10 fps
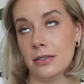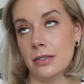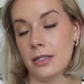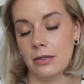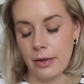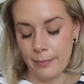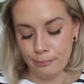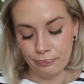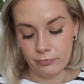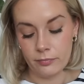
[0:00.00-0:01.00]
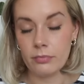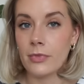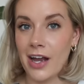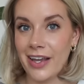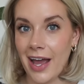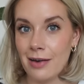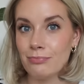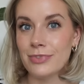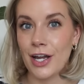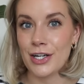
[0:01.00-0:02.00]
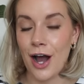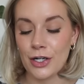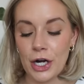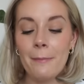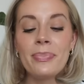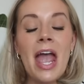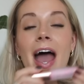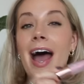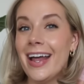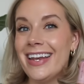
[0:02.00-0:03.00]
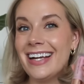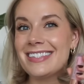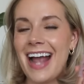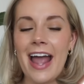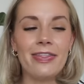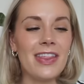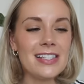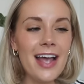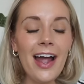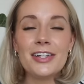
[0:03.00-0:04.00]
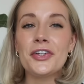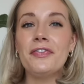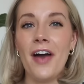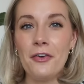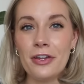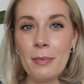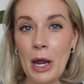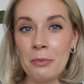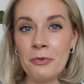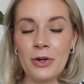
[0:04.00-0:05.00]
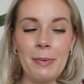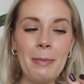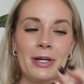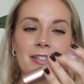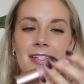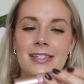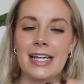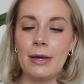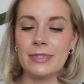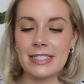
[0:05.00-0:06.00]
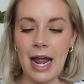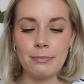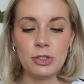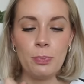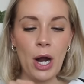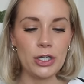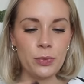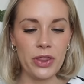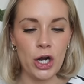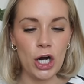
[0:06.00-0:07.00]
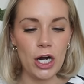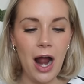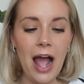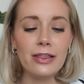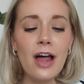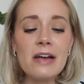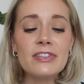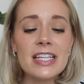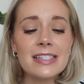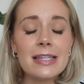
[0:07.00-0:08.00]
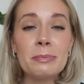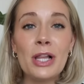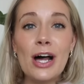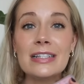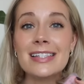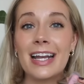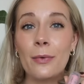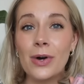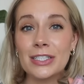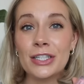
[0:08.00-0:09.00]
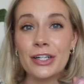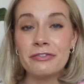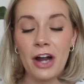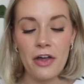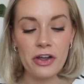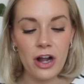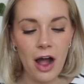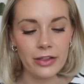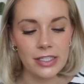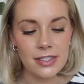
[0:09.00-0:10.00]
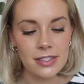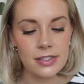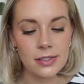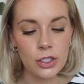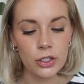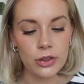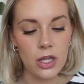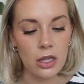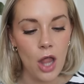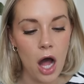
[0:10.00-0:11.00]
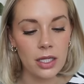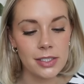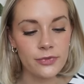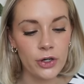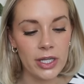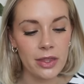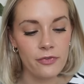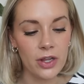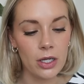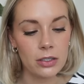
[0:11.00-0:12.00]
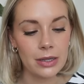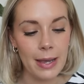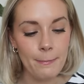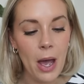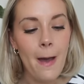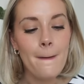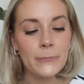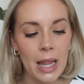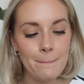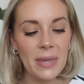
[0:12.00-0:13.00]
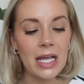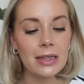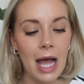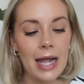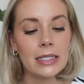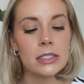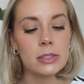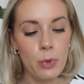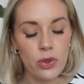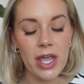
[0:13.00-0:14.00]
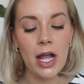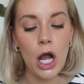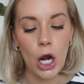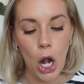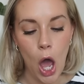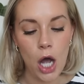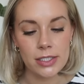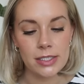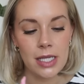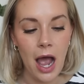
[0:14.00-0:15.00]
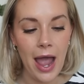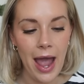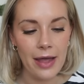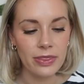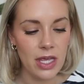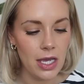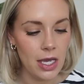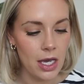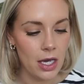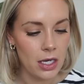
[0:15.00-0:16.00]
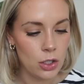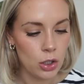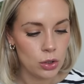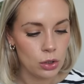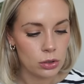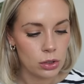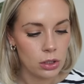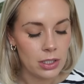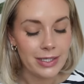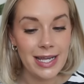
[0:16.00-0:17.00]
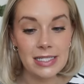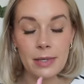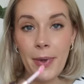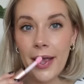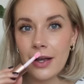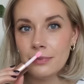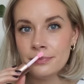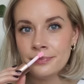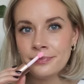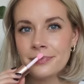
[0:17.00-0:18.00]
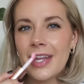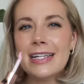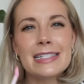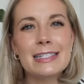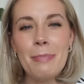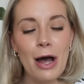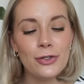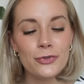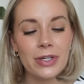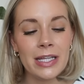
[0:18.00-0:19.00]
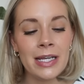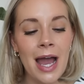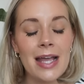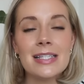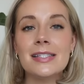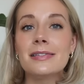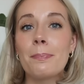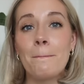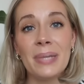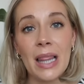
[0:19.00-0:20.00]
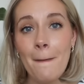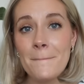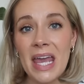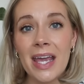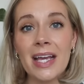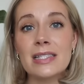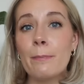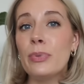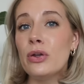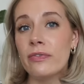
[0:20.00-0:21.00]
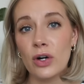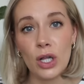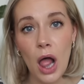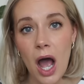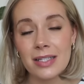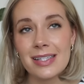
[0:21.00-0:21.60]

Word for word: Uh, uh again, not a doctor. Next guy, this I actually found in the bottom of one of my purses and it was time to part with her. I loved this lip gloss and I want to look for other colors. This is the Lawless Forget the Filler Lip Plumping Line Smoothing Gloss. I had the Daisy Pink. It smells really nice. It's plumping. It's a beautiful gloss.